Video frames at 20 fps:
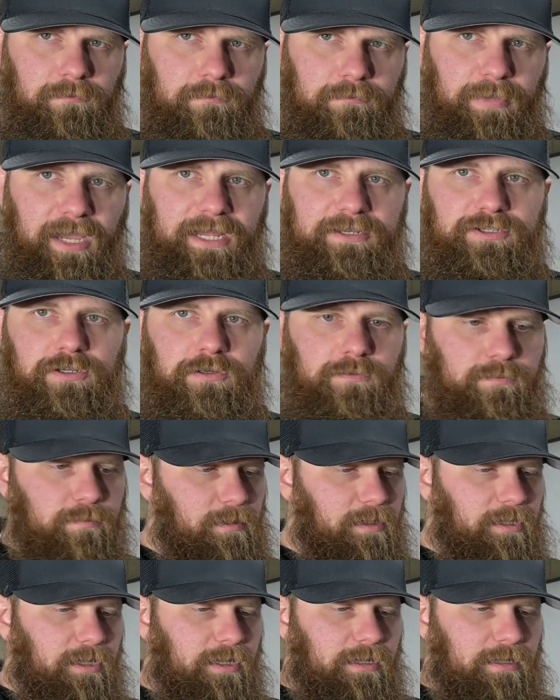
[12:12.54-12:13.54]
poncho,
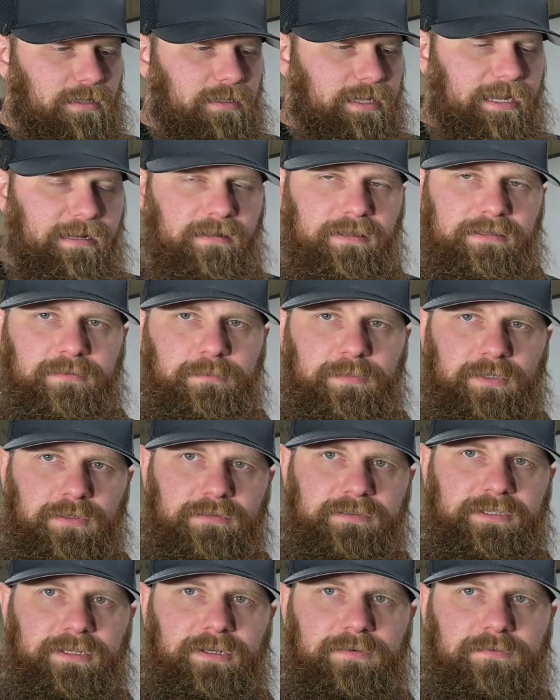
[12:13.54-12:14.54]
kind of like the
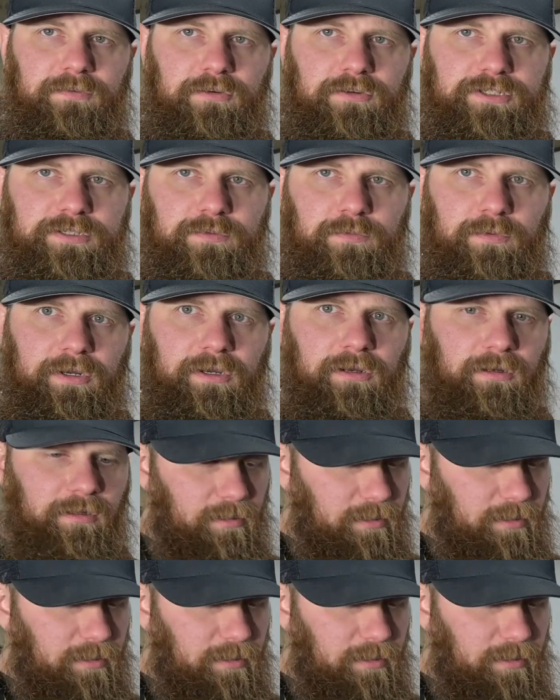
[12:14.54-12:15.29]
military version where it